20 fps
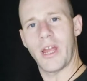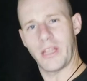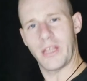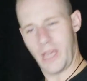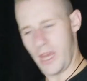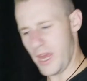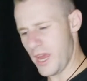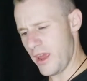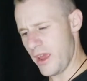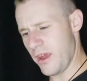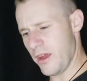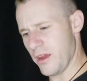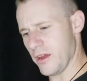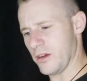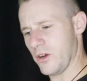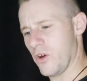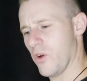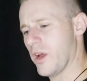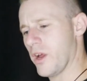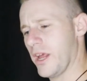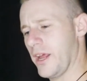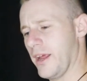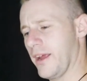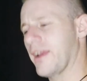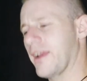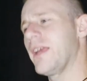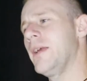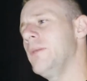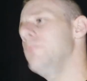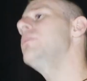yeah, go ahead and
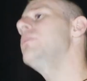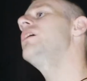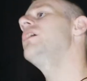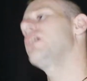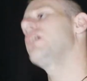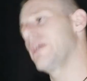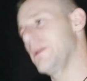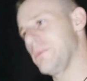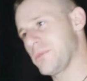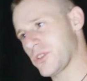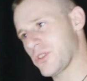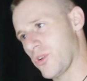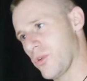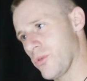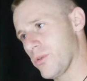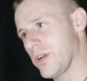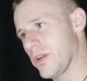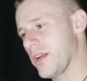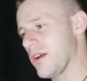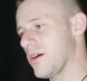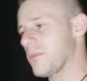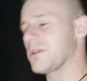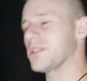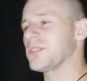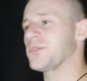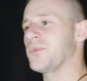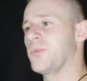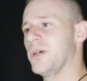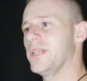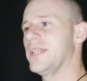keep screwing it up, because
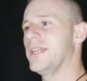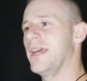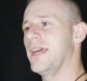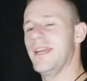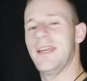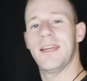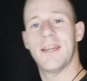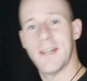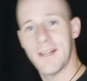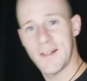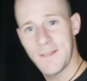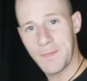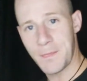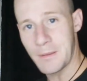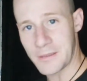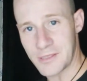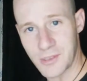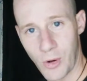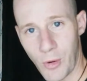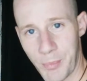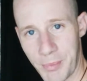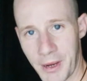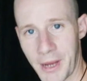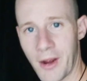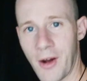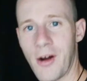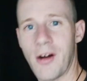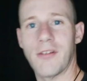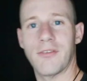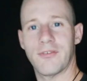one day it's gonna pay
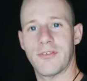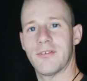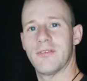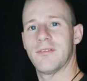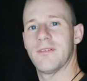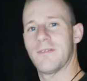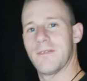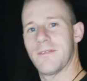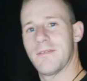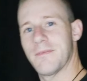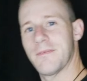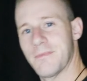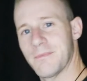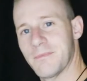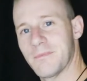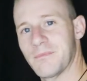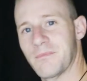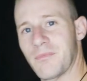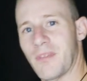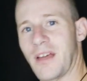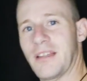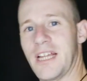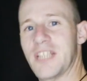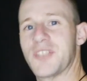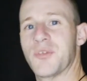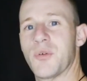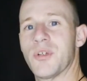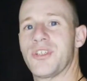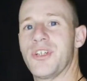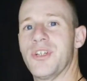off. That's
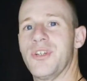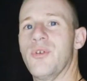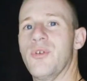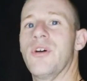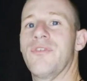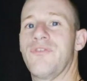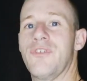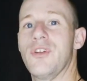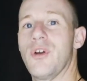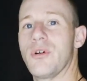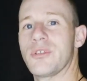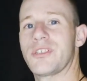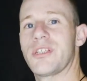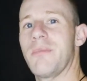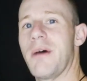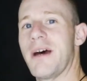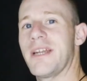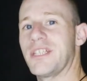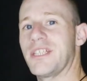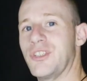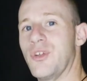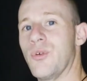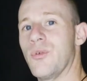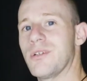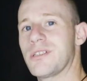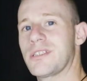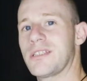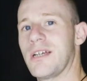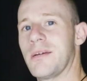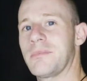what you do. If you know somebody's doing
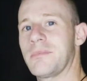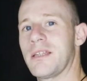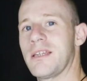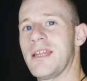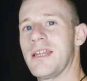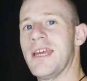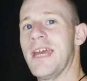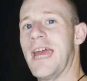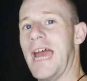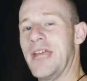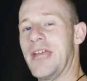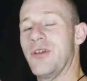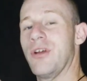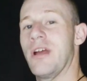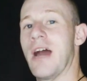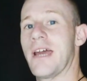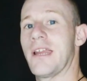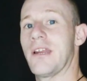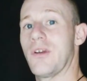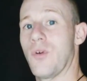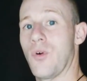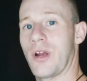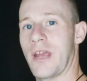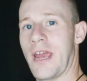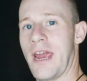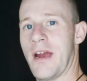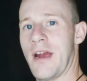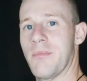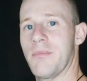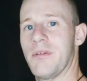something and you got it on
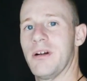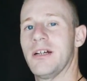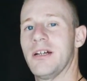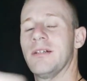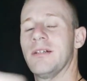camera,